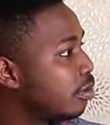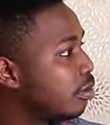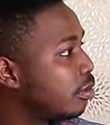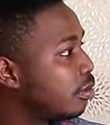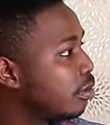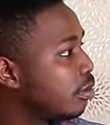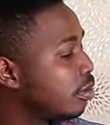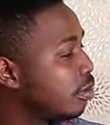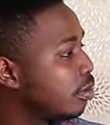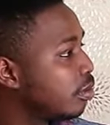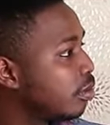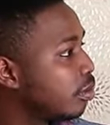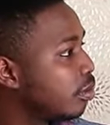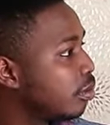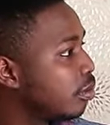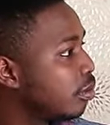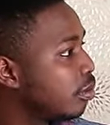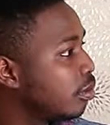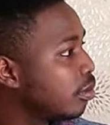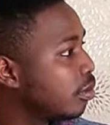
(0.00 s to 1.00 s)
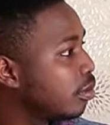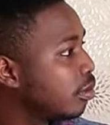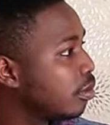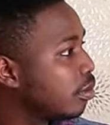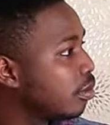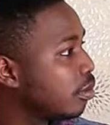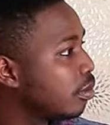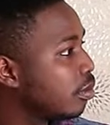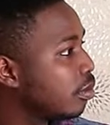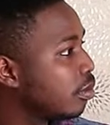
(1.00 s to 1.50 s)

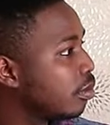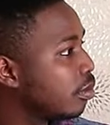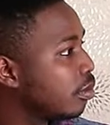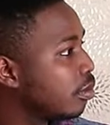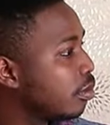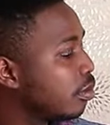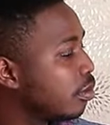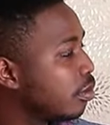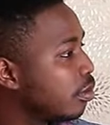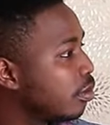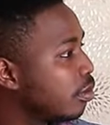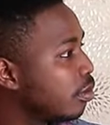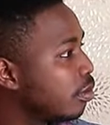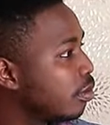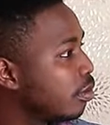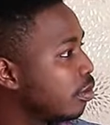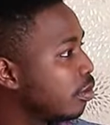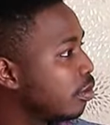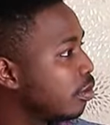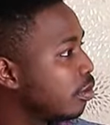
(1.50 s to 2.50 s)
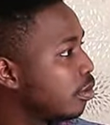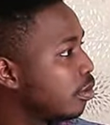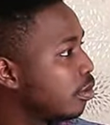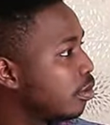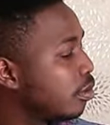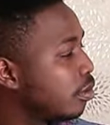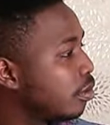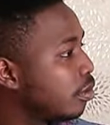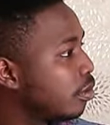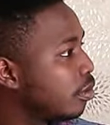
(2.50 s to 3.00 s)

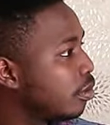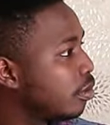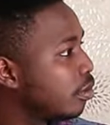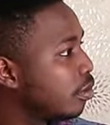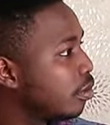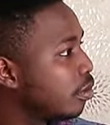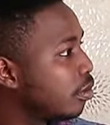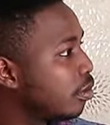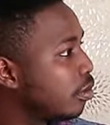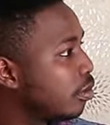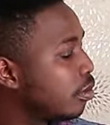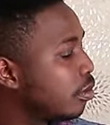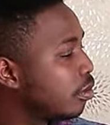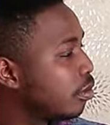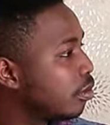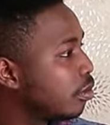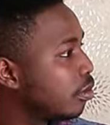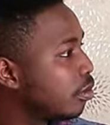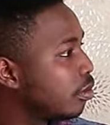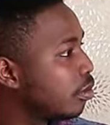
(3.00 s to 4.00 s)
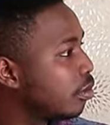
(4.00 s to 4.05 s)
(silent)